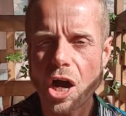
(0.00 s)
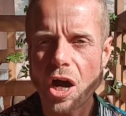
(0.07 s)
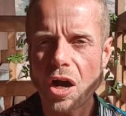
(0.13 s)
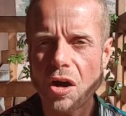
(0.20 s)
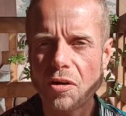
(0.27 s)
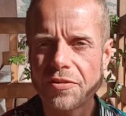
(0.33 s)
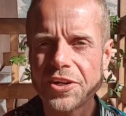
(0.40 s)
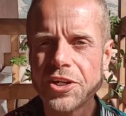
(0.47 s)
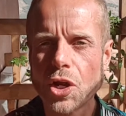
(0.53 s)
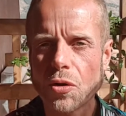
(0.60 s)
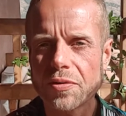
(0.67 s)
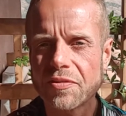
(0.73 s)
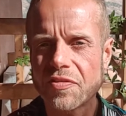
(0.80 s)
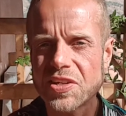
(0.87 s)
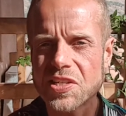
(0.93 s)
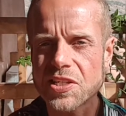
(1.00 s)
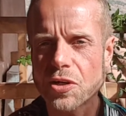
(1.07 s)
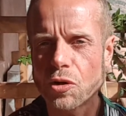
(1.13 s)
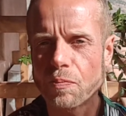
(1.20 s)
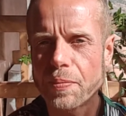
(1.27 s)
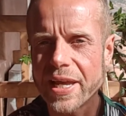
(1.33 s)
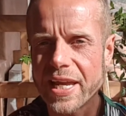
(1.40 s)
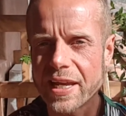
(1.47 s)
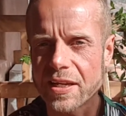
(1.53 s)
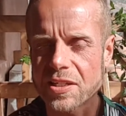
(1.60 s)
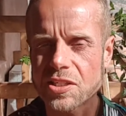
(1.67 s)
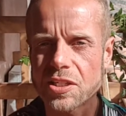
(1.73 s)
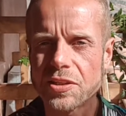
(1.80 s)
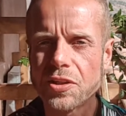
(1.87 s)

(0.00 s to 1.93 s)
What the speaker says: of non-physical beings,